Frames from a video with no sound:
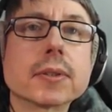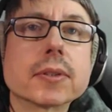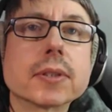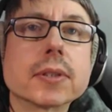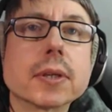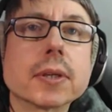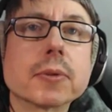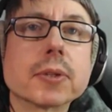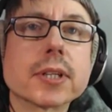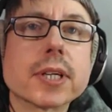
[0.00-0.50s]
because
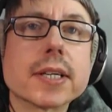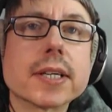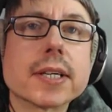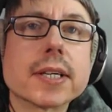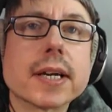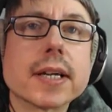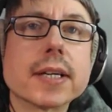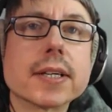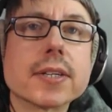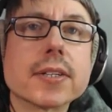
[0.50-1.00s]
you don't want
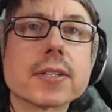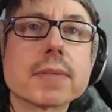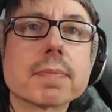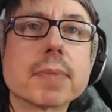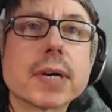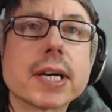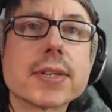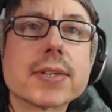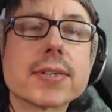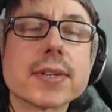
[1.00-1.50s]
any
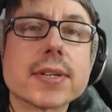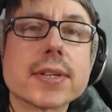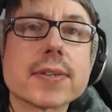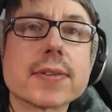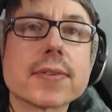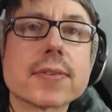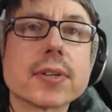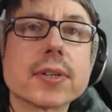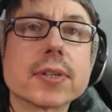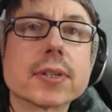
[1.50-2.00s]

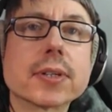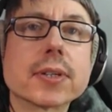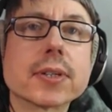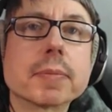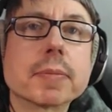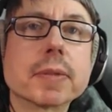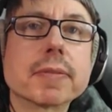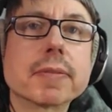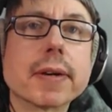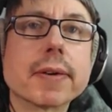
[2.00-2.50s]
spaces, so you've
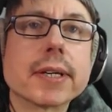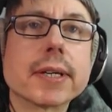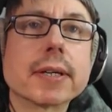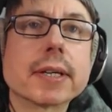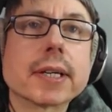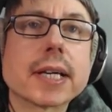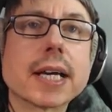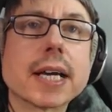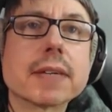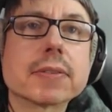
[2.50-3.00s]
got to be
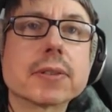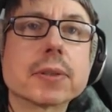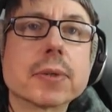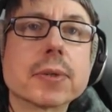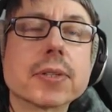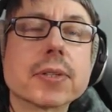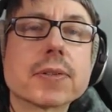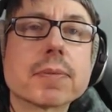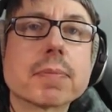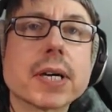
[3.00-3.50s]
very
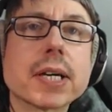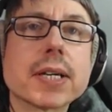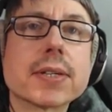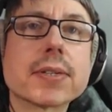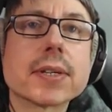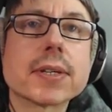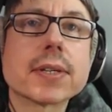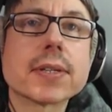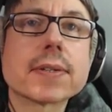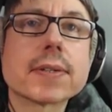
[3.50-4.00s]
careful with
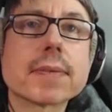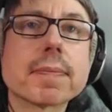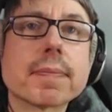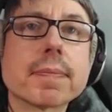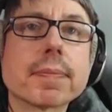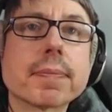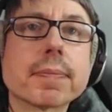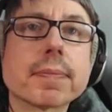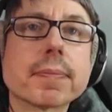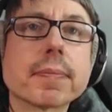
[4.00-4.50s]
spaces.
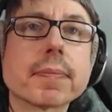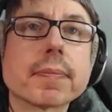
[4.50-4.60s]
